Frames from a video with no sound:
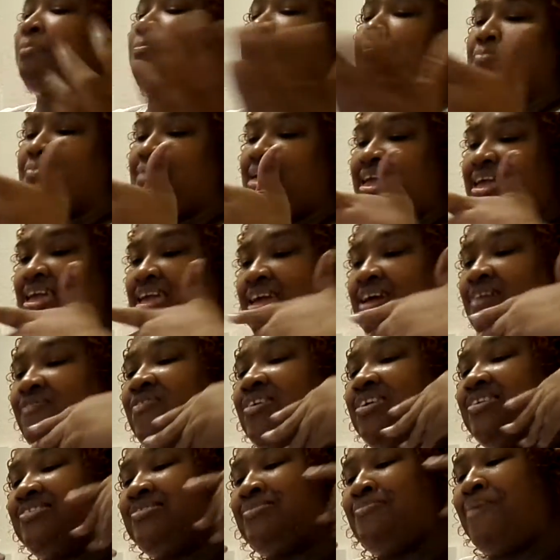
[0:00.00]
may
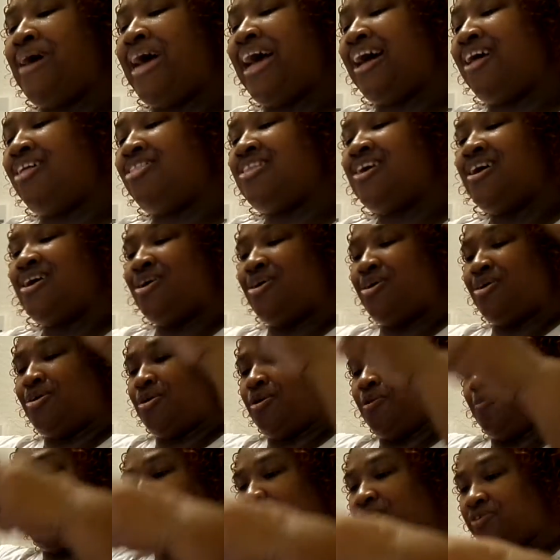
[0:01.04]
heaven smile
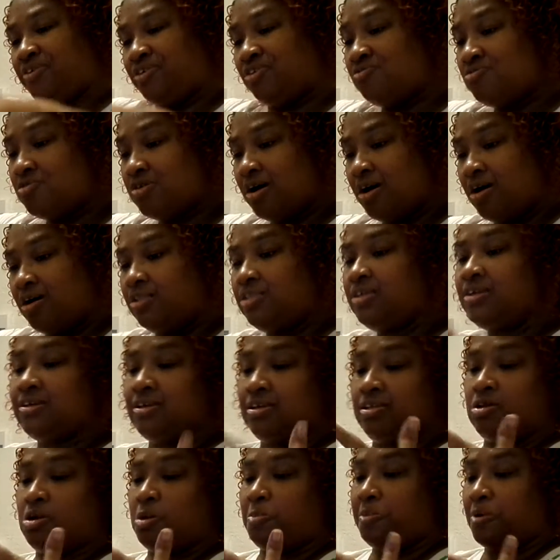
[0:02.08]
upon you all
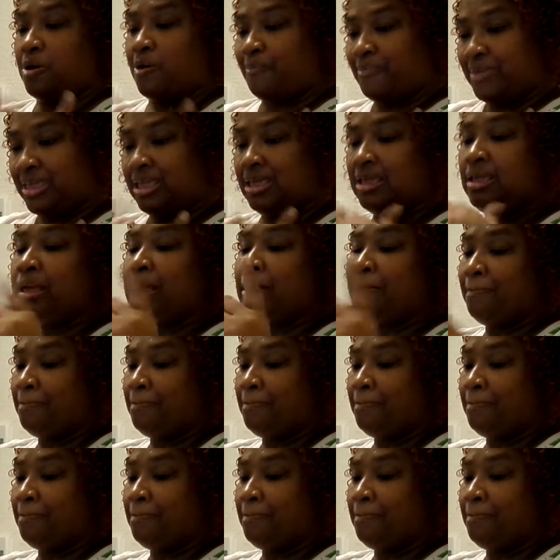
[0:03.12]
and upon me,